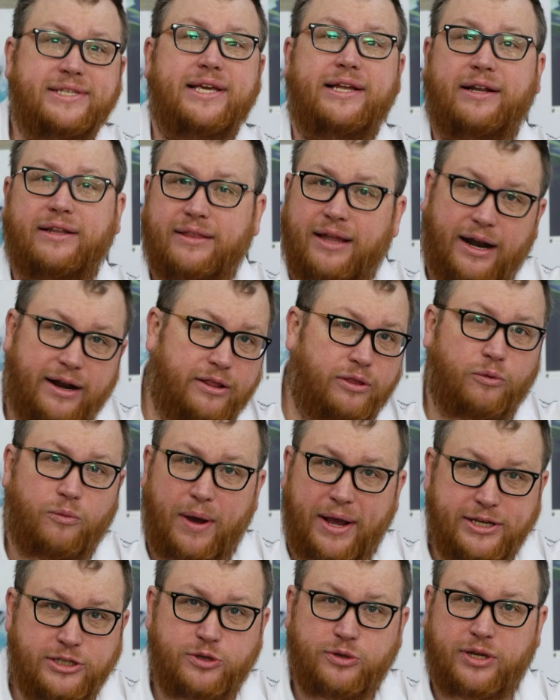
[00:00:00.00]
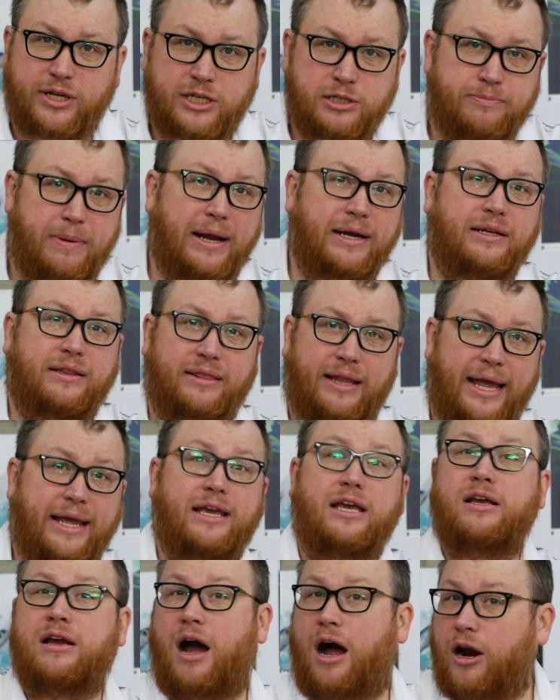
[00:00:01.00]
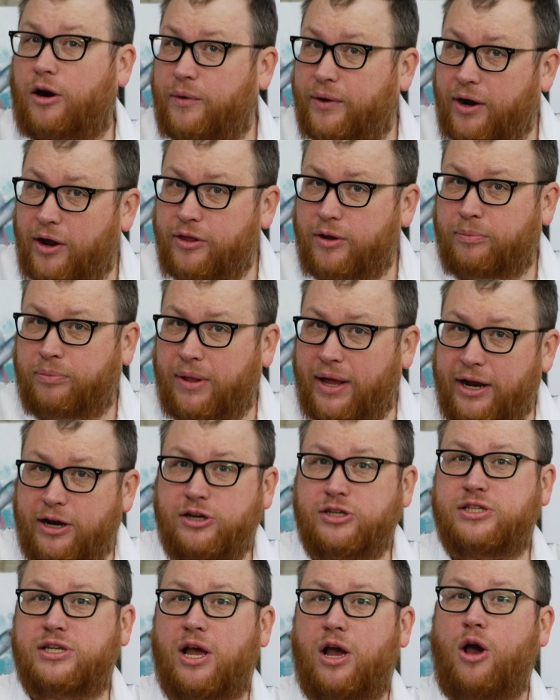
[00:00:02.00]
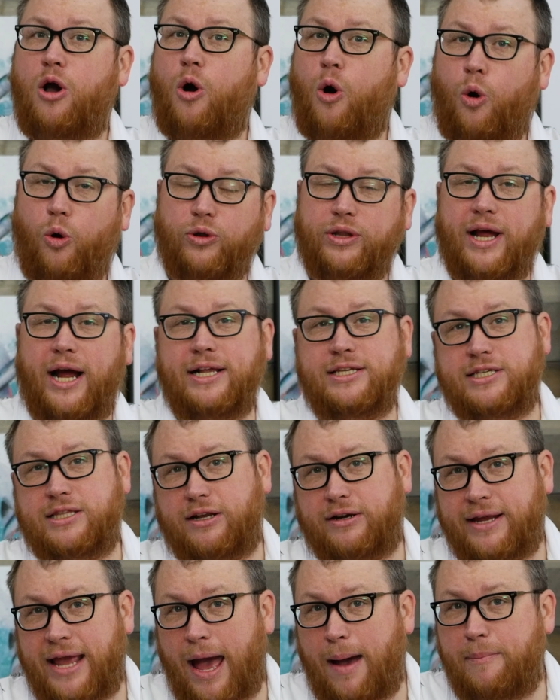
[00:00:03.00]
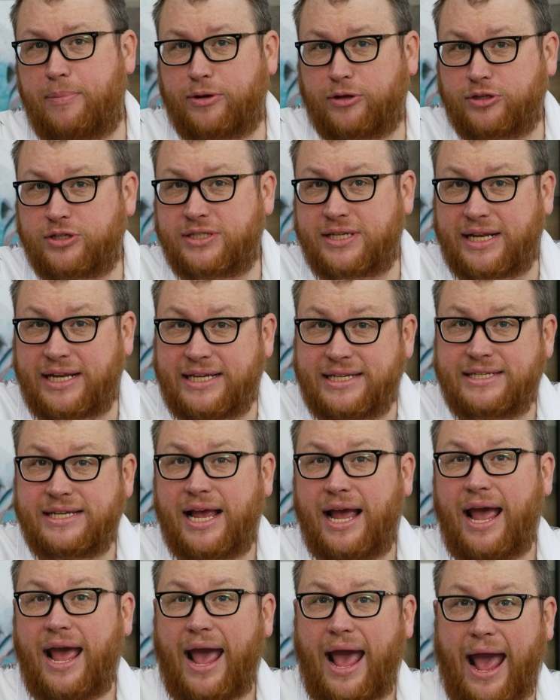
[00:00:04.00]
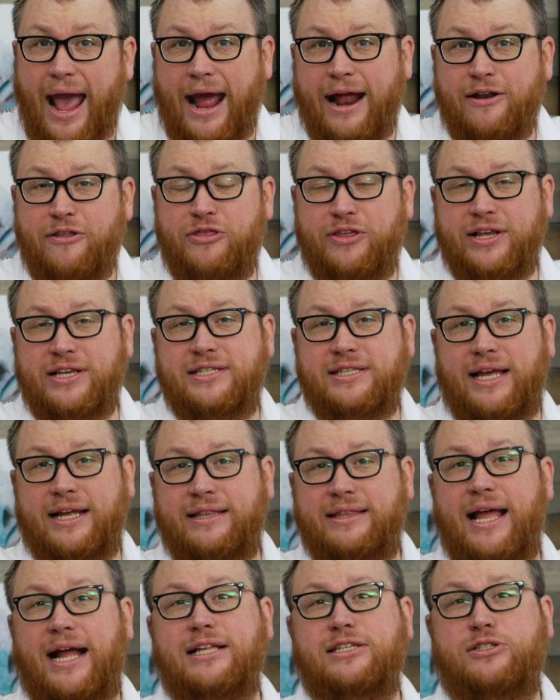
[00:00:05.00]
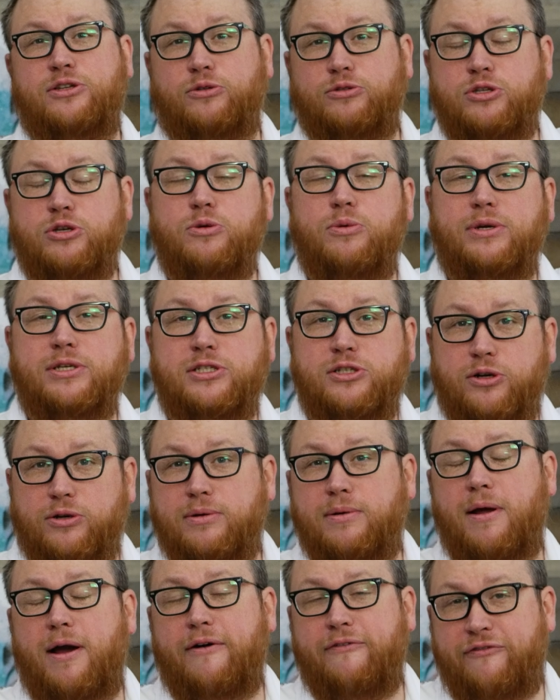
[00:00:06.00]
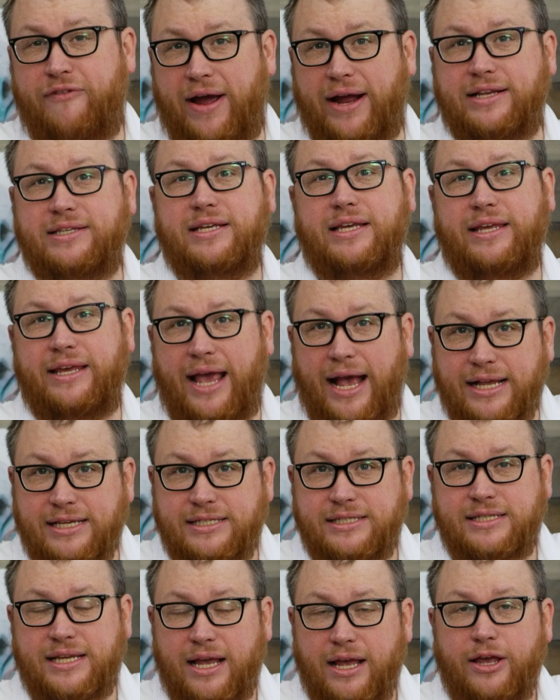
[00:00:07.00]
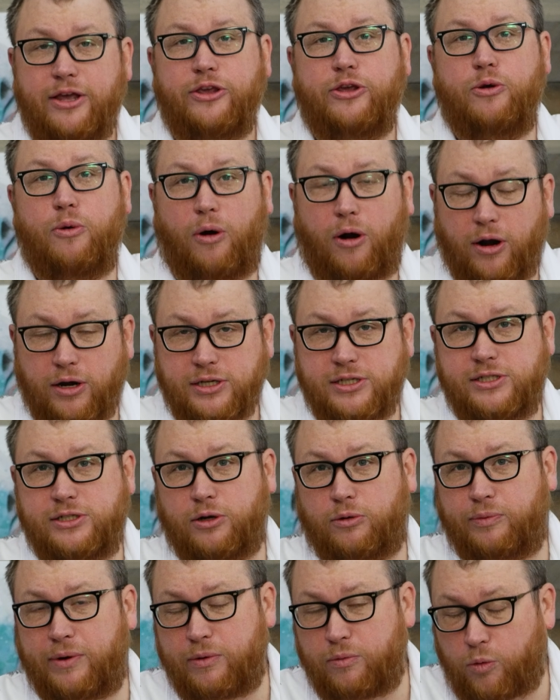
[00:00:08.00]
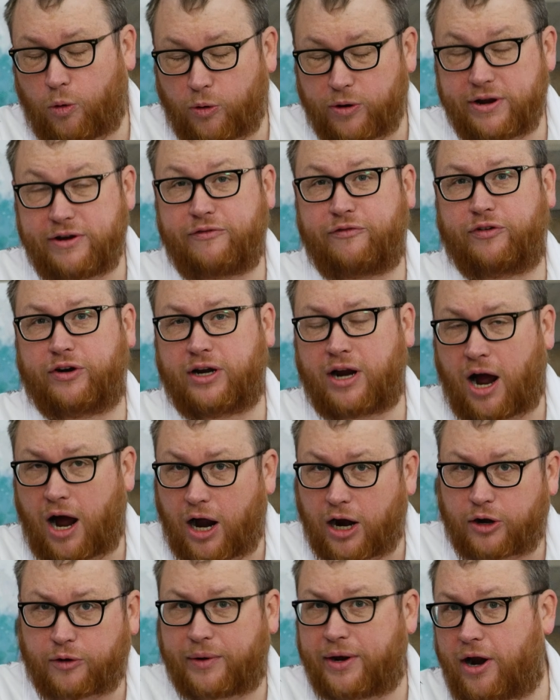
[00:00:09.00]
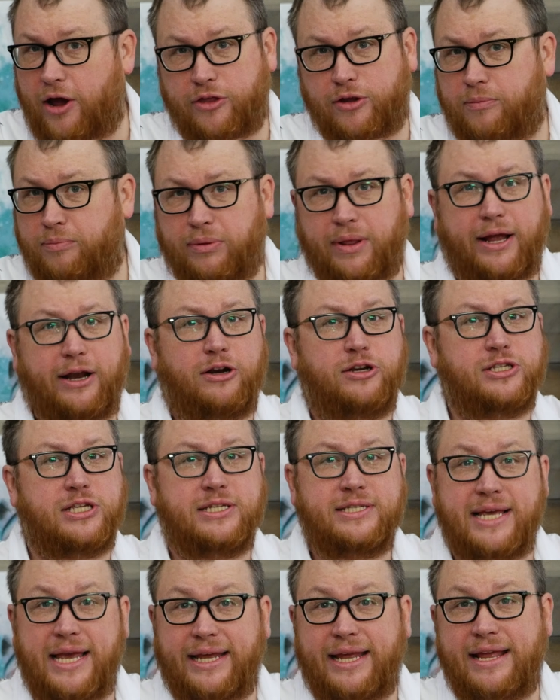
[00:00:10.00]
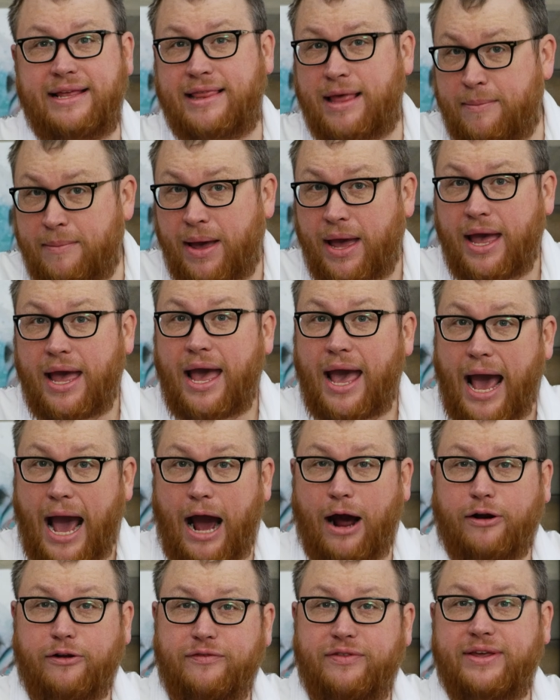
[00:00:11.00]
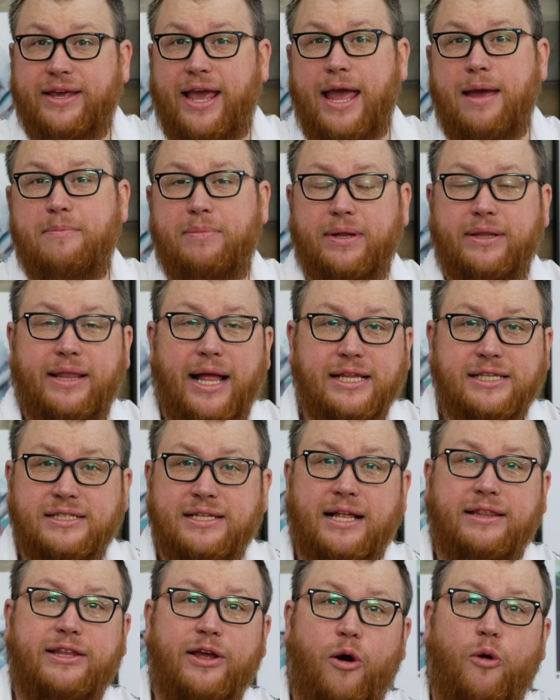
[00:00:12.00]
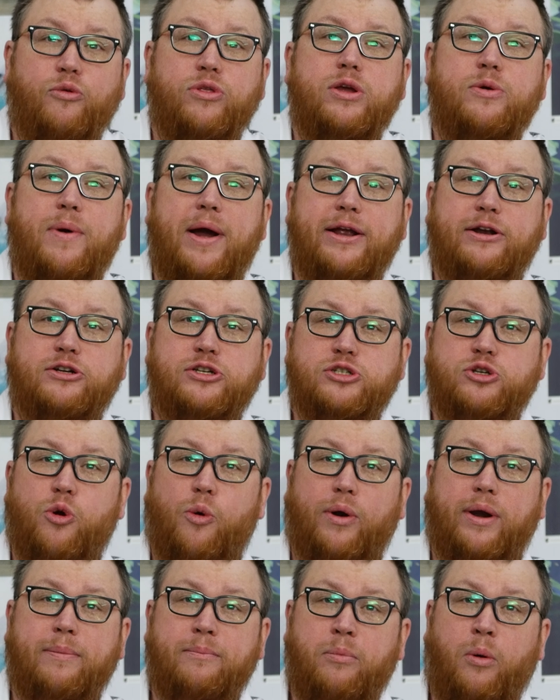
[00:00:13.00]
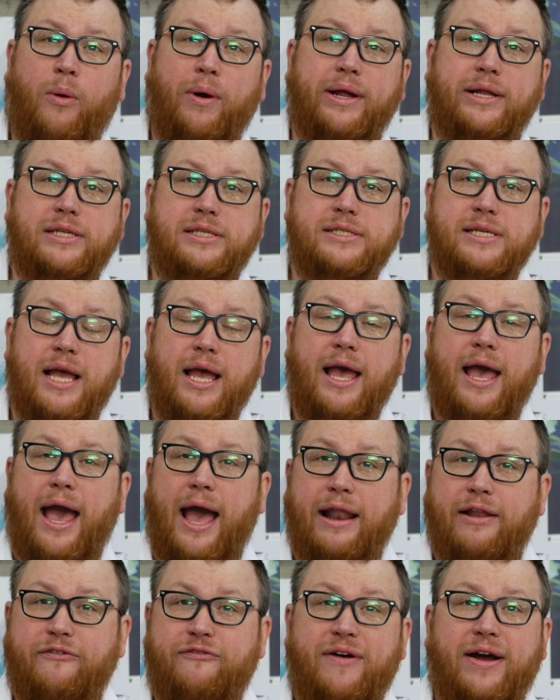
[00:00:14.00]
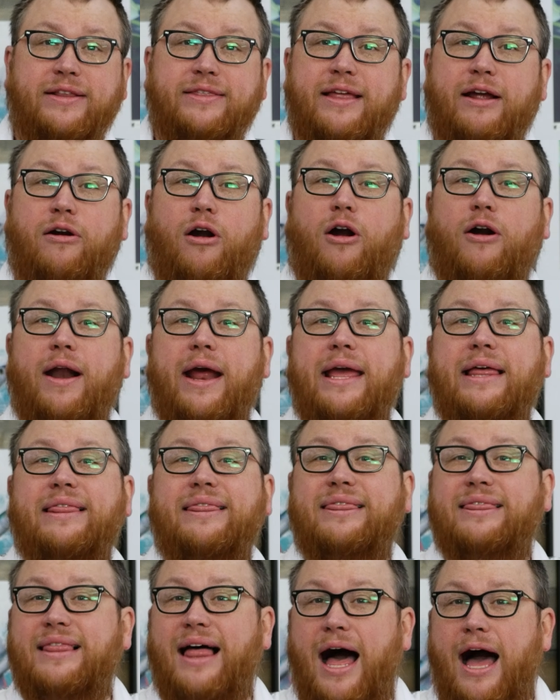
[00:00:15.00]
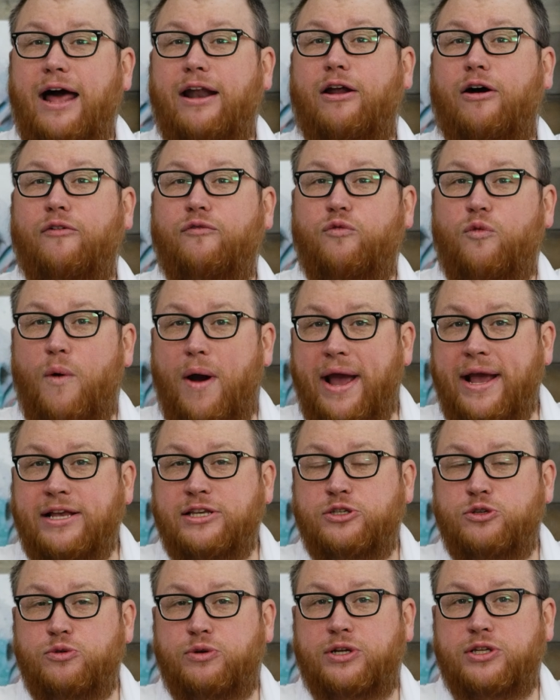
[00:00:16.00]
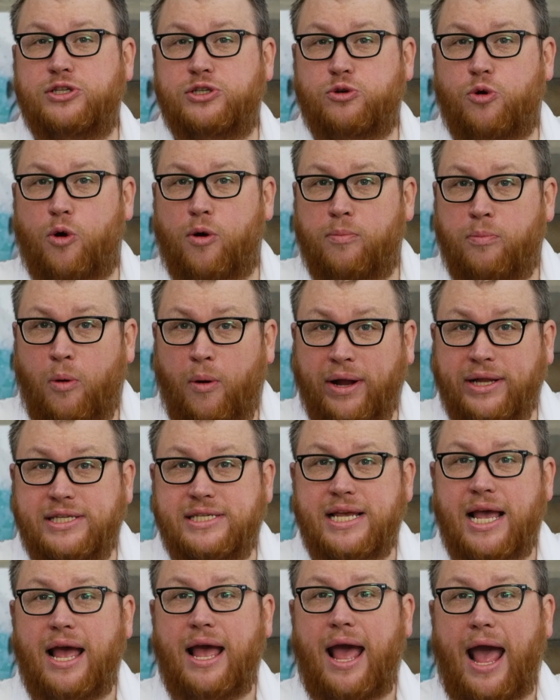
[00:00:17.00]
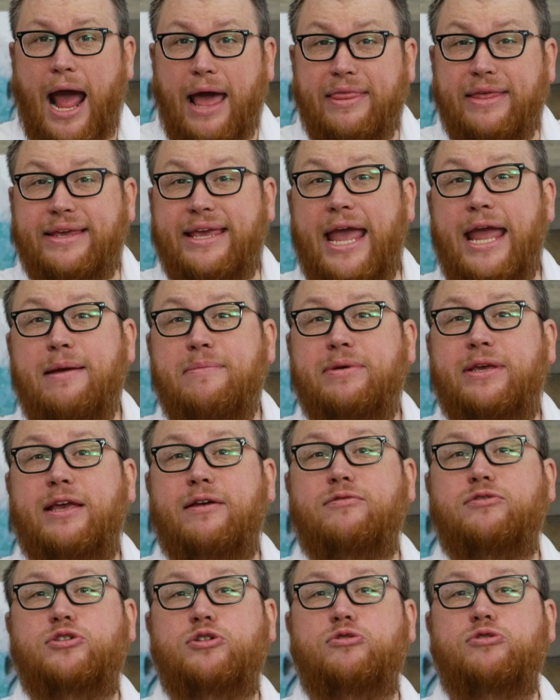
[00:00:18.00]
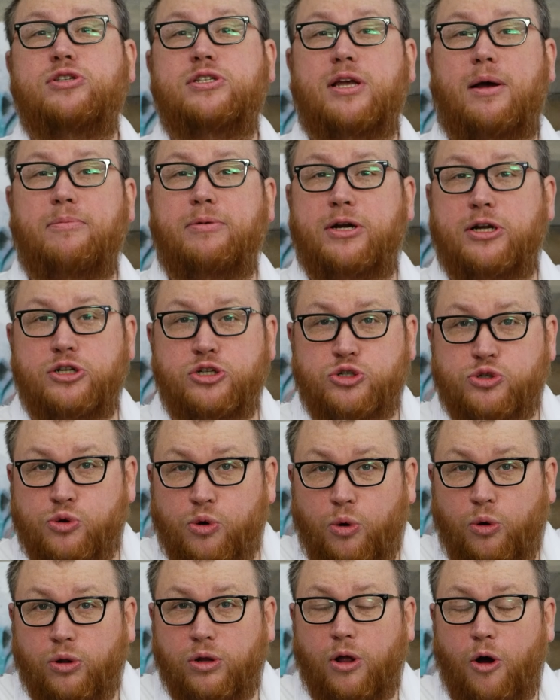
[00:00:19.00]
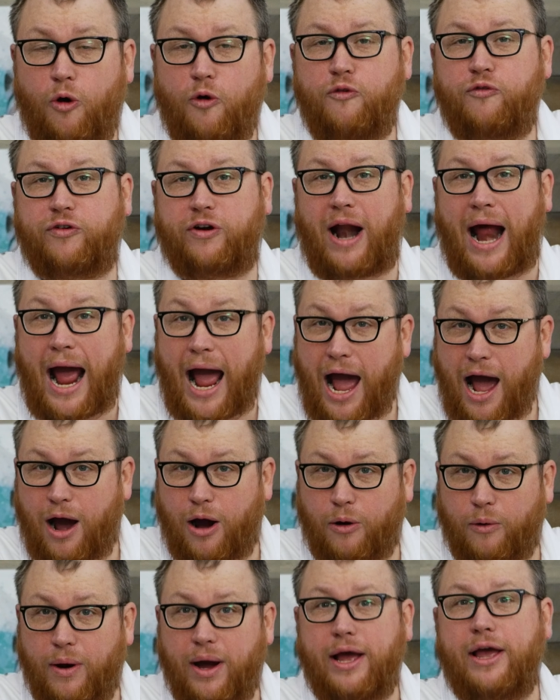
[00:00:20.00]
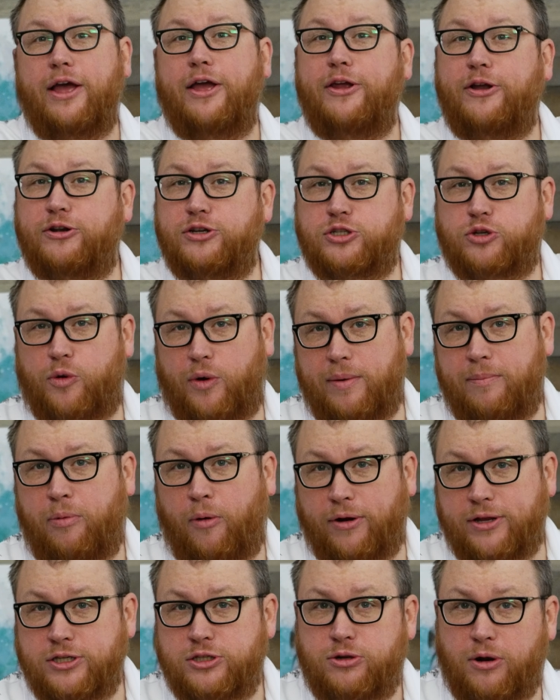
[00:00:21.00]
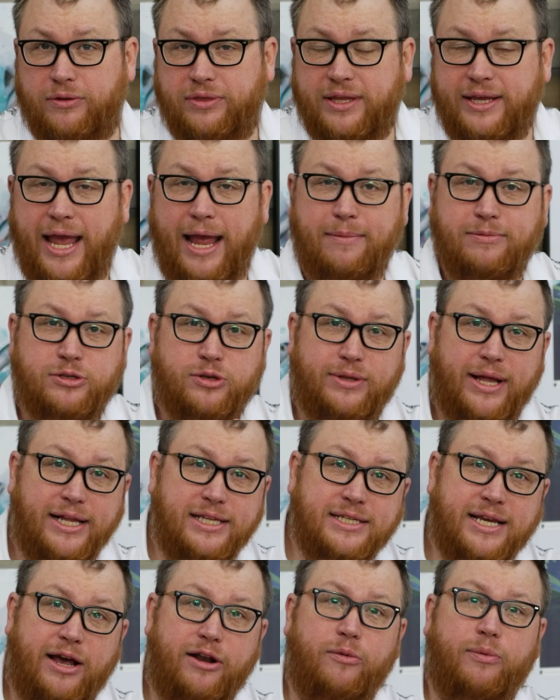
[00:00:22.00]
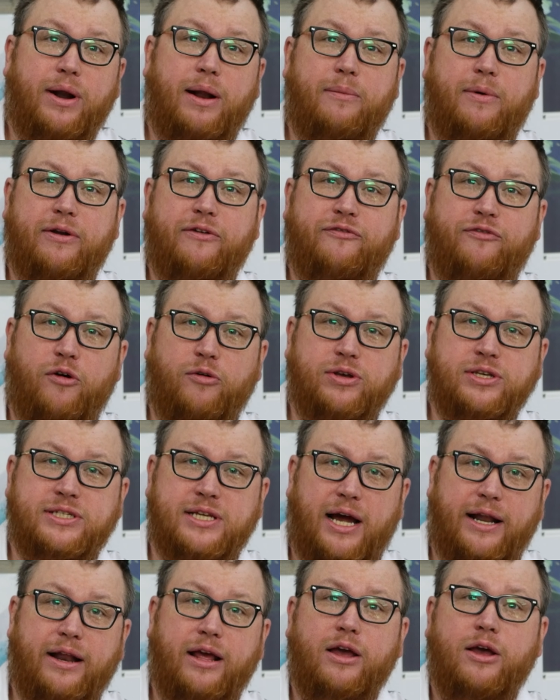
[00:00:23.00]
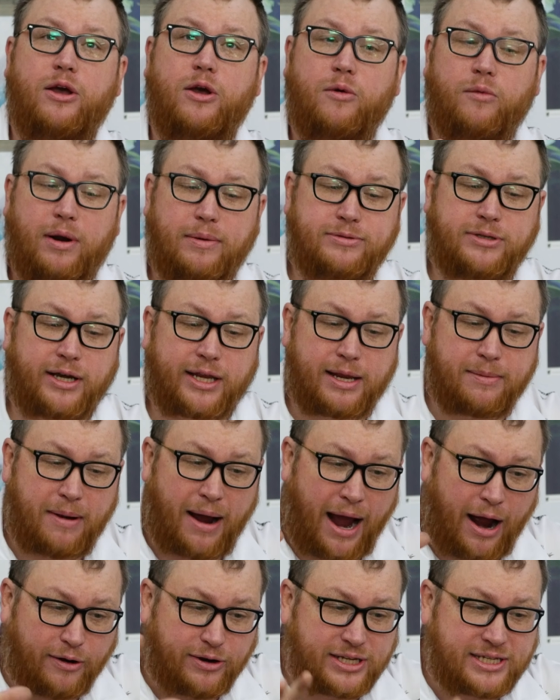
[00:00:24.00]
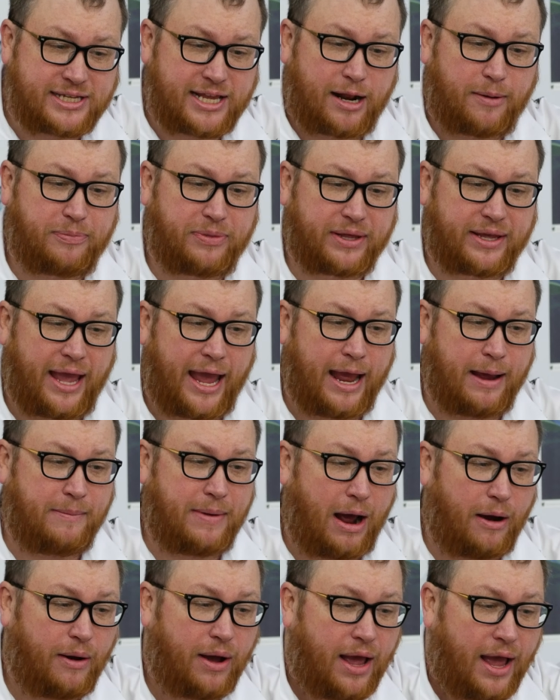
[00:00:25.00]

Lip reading: in a lot of the ways you'd expect, like conquering other players, holding on to their capital cities, and things like that. So to a certain effect, yes, you are still rewarded for conquering other players and taking them out of the game, but that's not the only way you're scoring points. And in fact, there are a lot of ways you can score points, and the game gives you some control over how you're scoring points throughout the game. So that's kind of what I want to focus on when I'm talking about how to set up the game. Now,